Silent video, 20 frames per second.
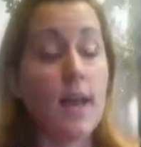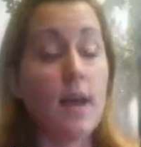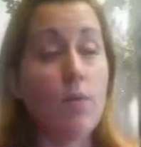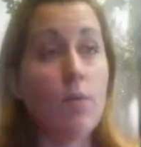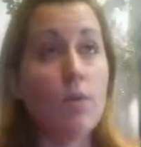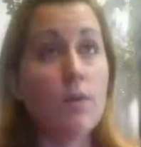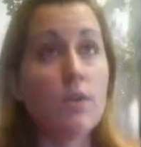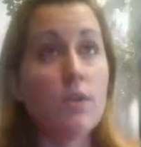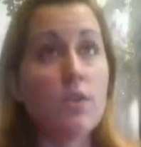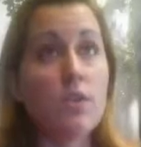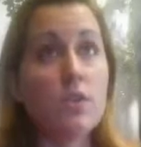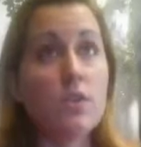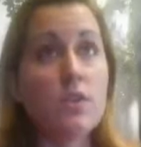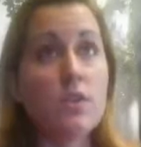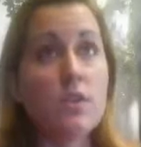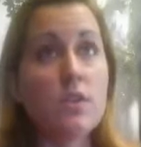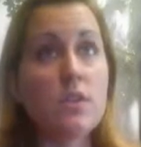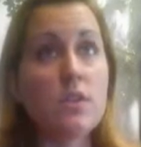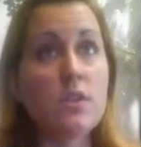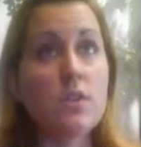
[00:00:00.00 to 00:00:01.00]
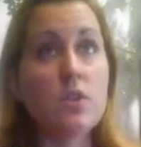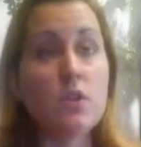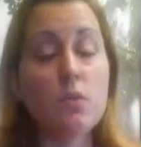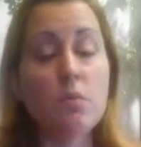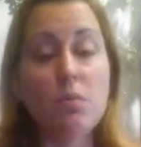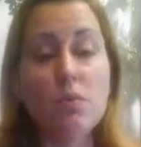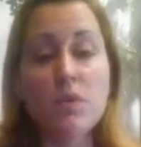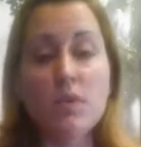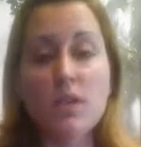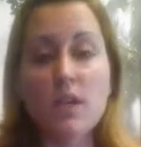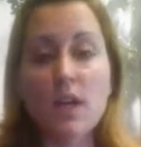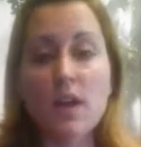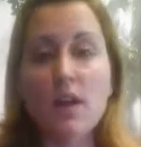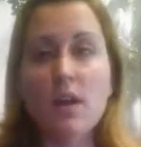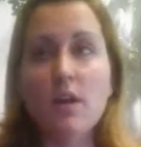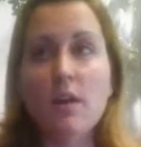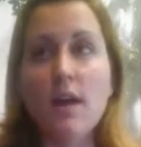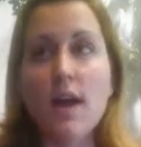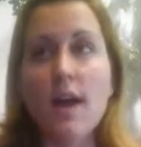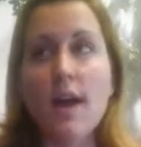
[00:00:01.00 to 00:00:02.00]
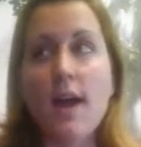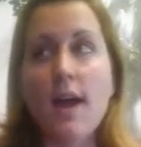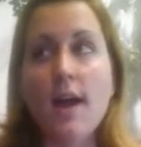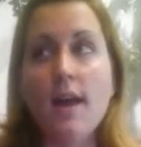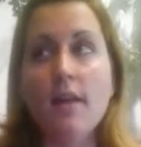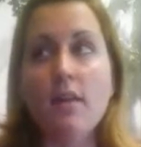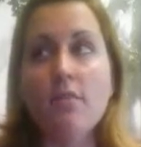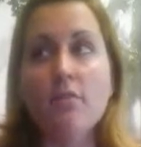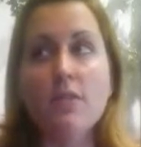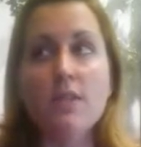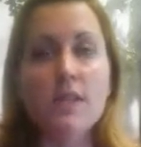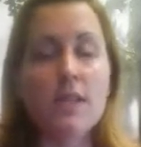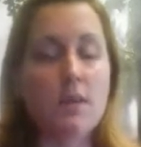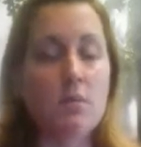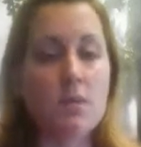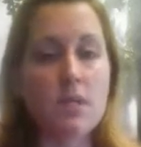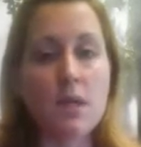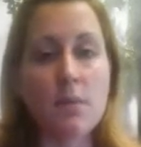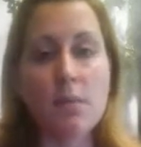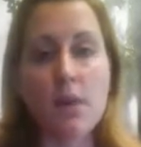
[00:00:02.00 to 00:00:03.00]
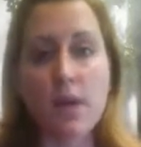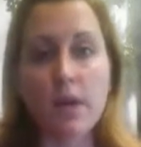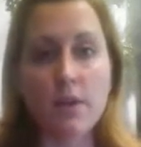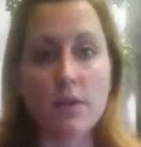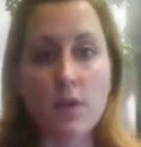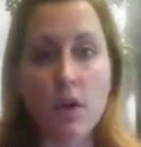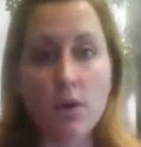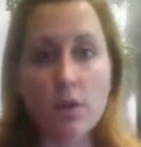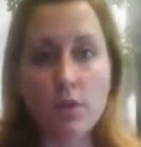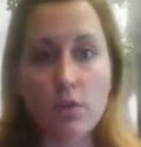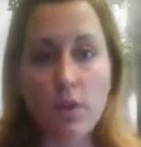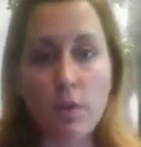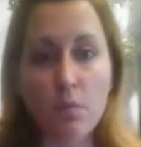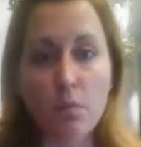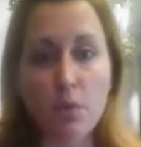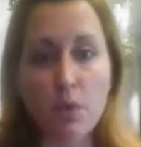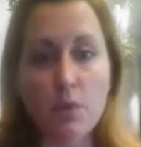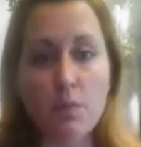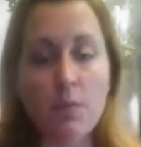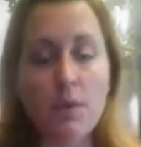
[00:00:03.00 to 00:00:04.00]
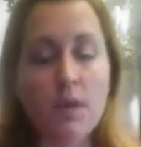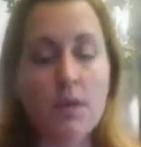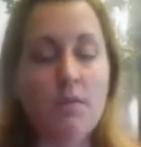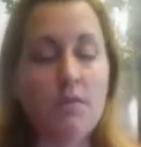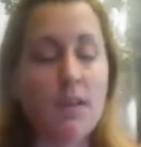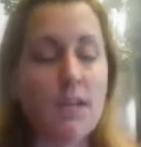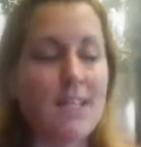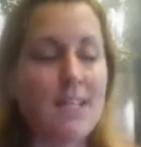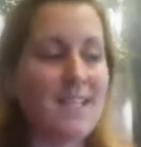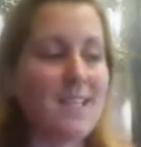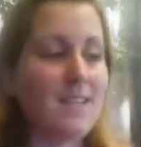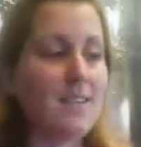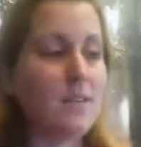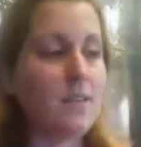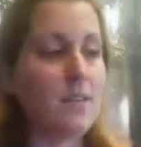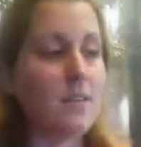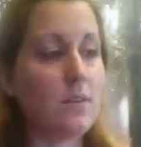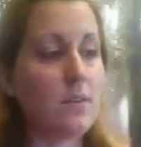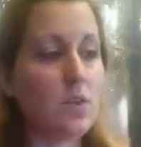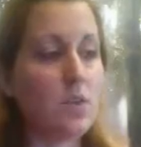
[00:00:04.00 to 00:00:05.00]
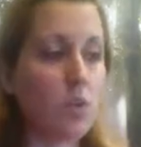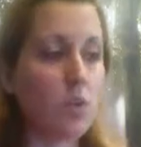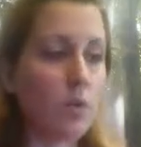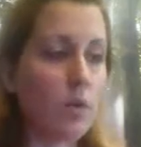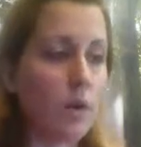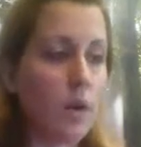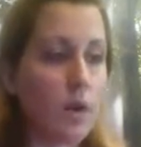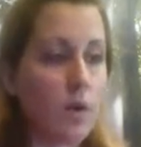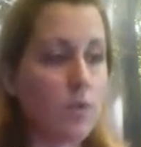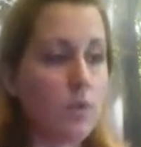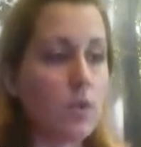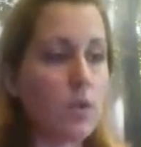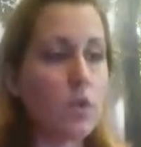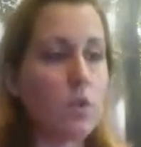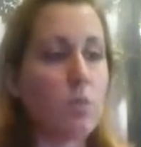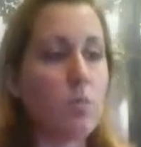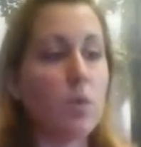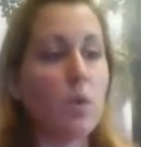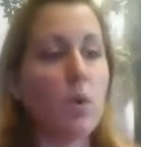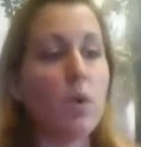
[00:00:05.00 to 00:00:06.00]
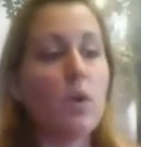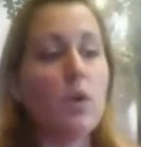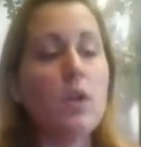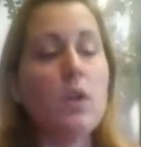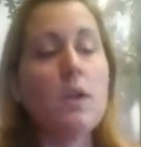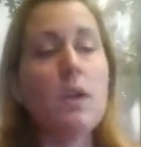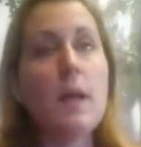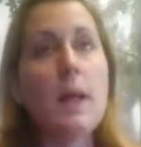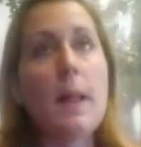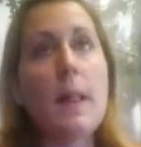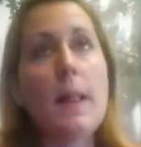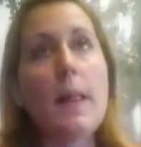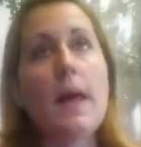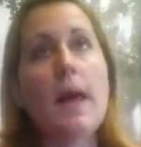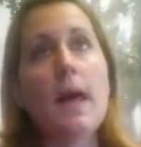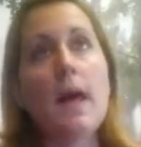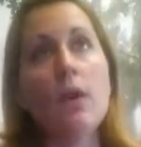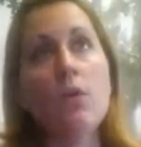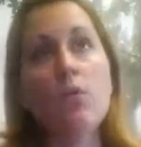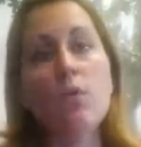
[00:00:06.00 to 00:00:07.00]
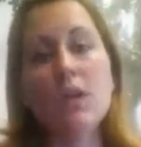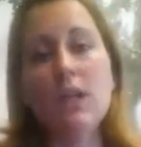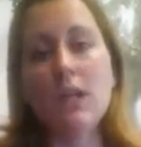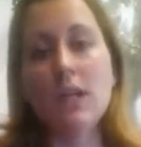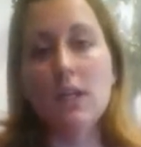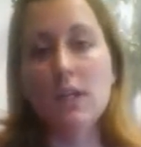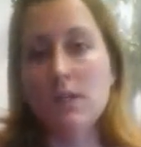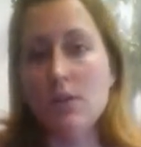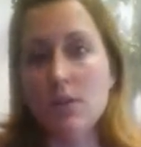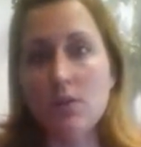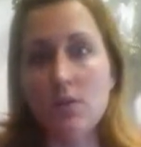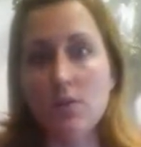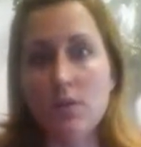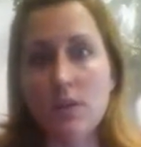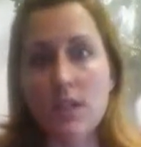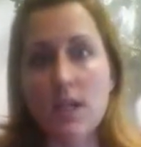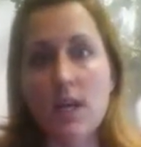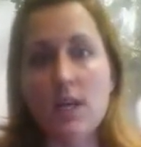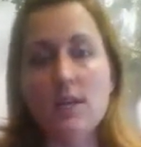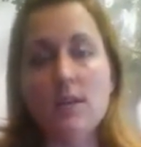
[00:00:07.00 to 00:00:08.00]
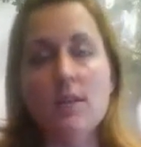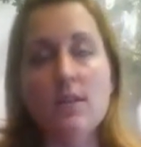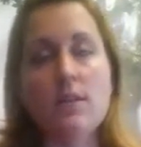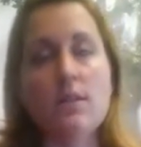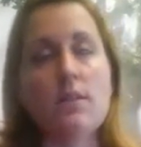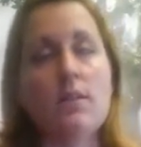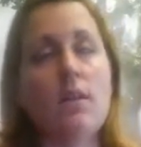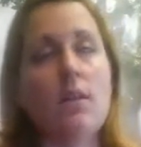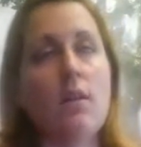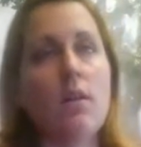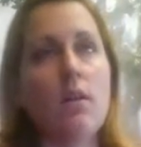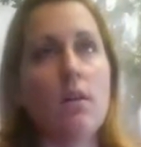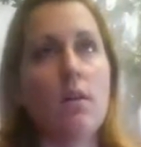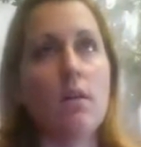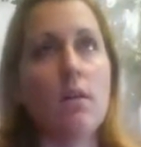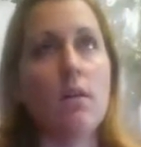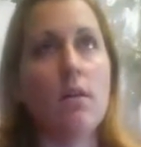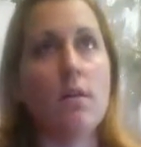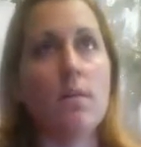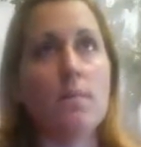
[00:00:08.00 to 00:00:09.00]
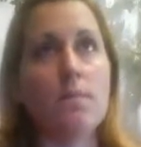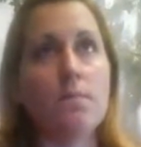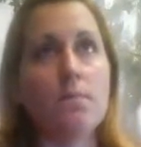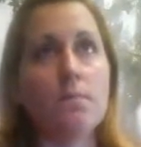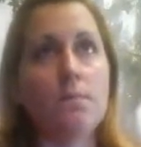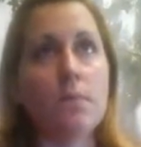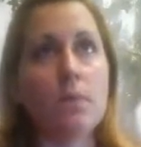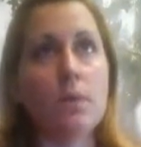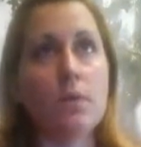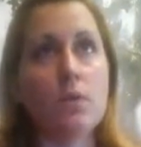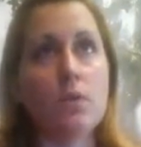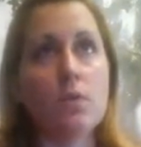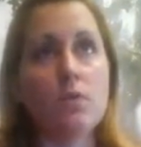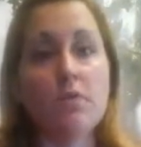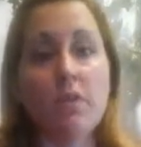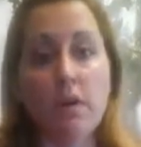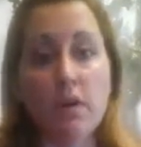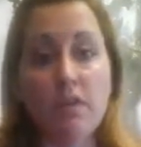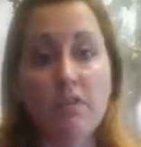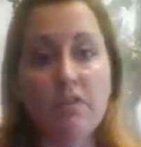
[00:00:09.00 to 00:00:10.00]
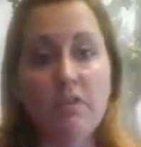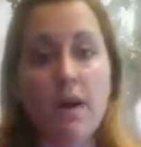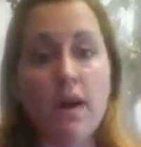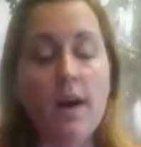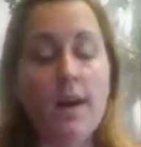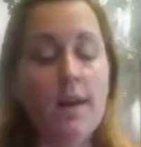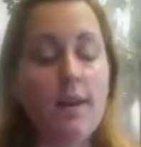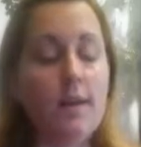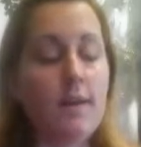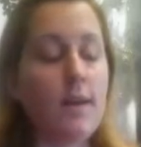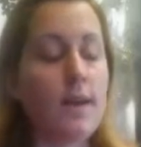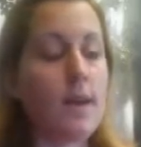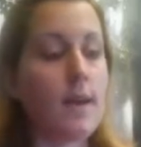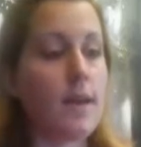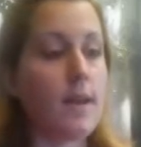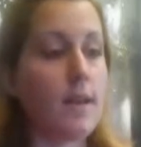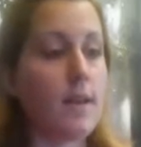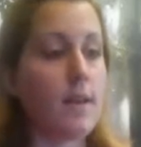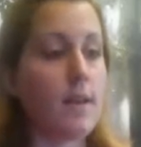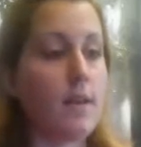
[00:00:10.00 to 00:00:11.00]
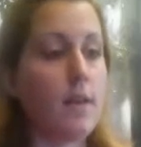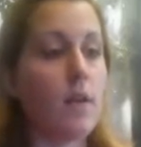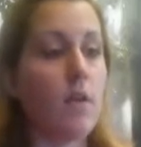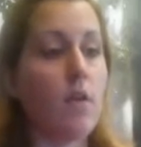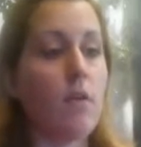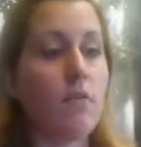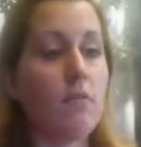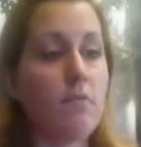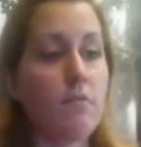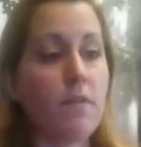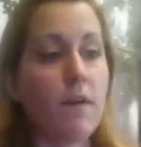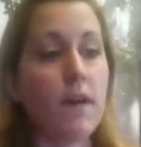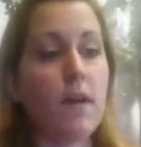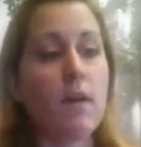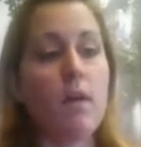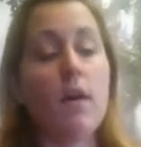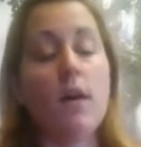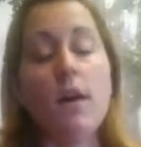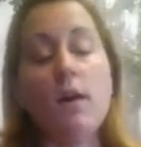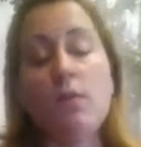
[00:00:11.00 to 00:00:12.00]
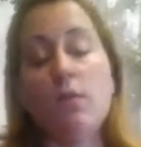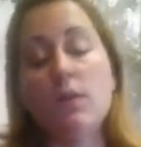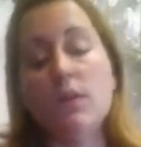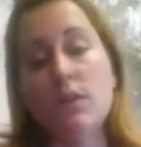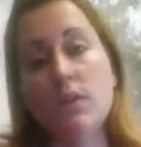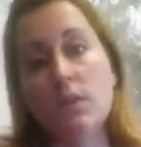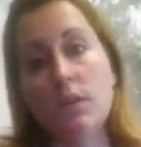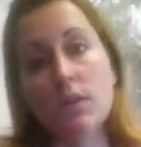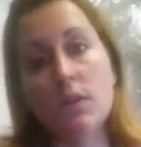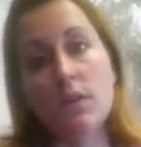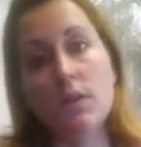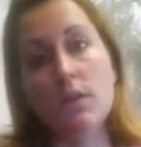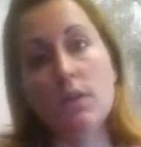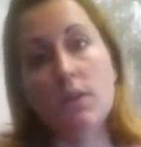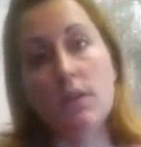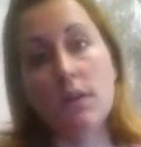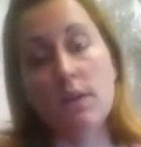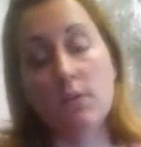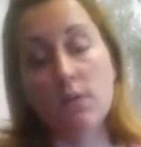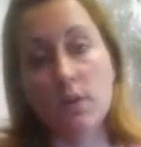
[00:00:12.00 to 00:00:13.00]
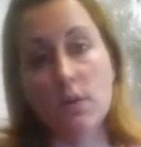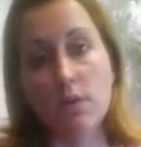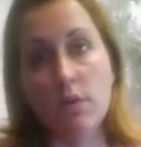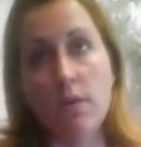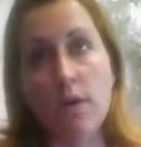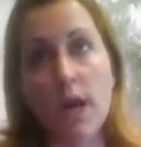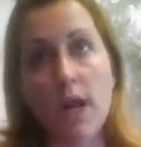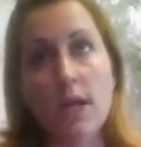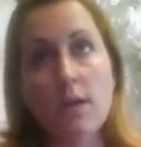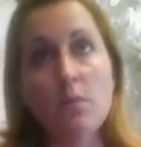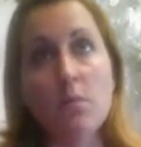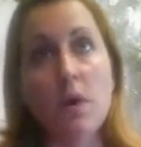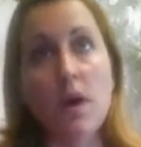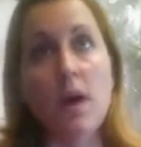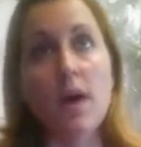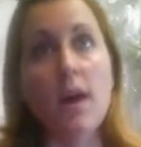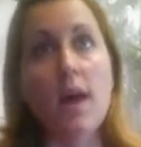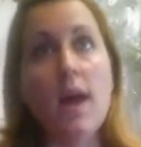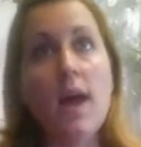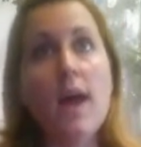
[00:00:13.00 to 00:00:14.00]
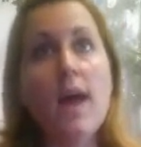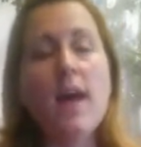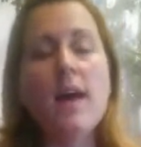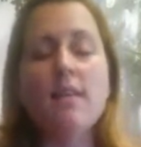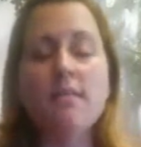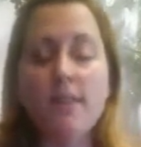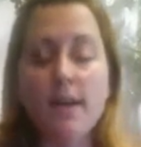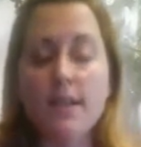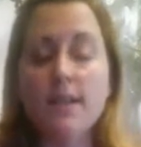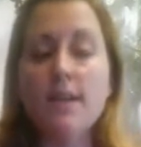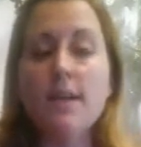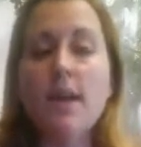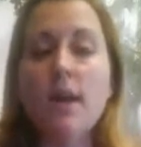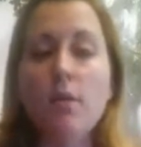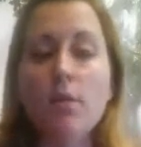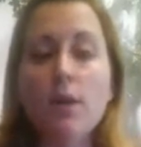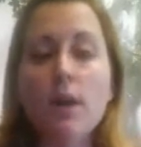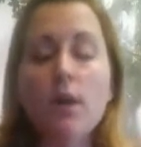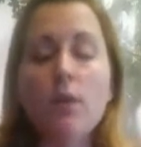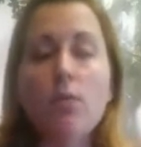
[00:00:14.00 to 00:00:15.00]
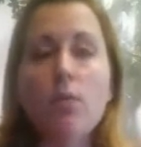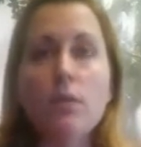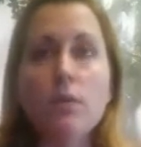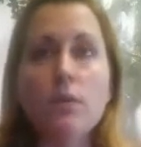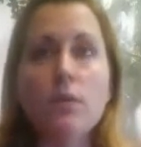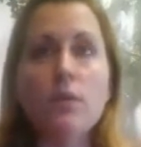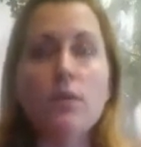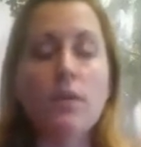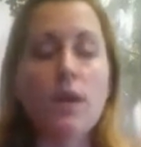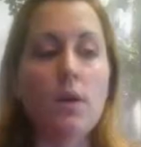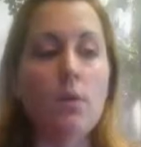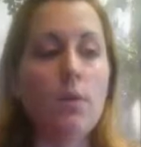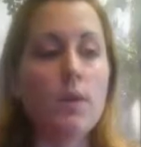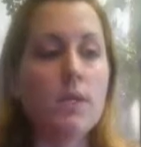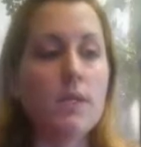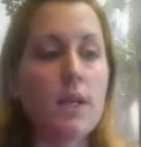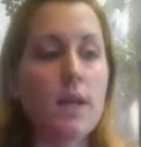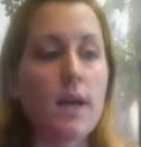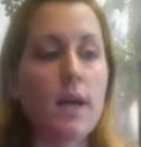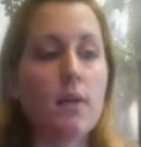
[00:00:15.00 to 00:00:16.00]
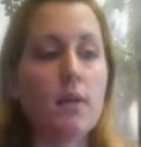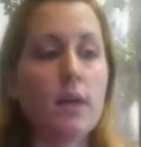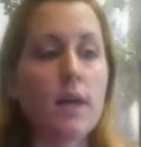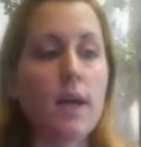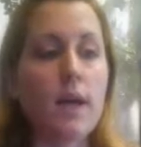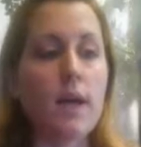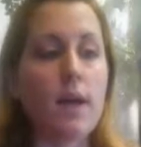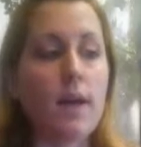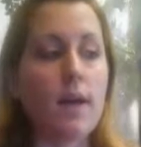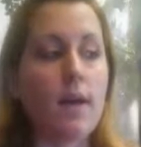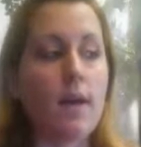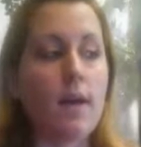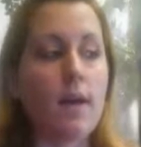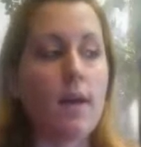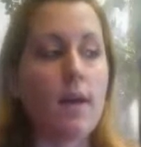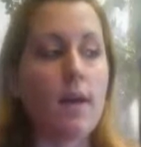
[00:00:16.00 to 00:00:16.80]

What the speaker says: I was just super scared. I had at the same time like a doctor appointment that didn't turn out super good, and we needed to do tests to verify, and thank God it was good, it was all right. But that day I really wondered. I was like, okay,